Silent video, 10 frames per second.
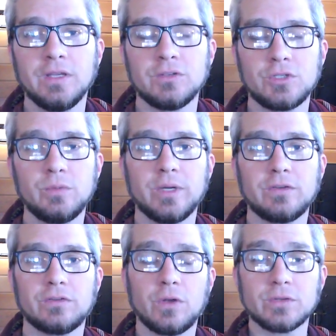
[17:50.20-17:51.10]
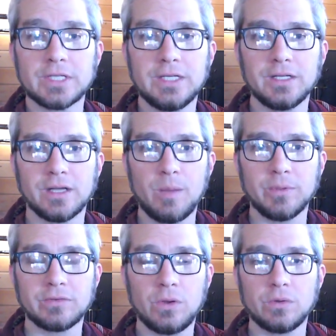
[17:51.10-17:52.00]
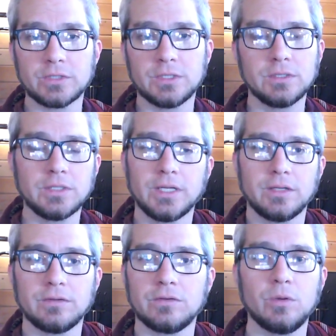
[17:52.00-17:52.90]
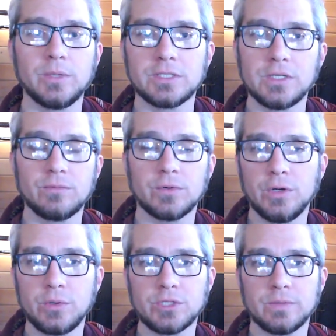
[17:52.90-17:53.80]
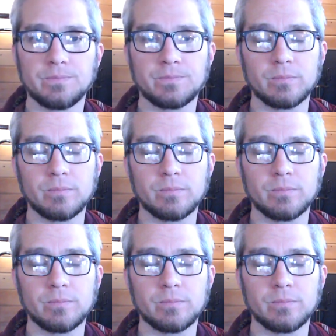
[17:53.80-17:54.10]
too much salt in it, a cup of salt, like it's no big deal for an ocean.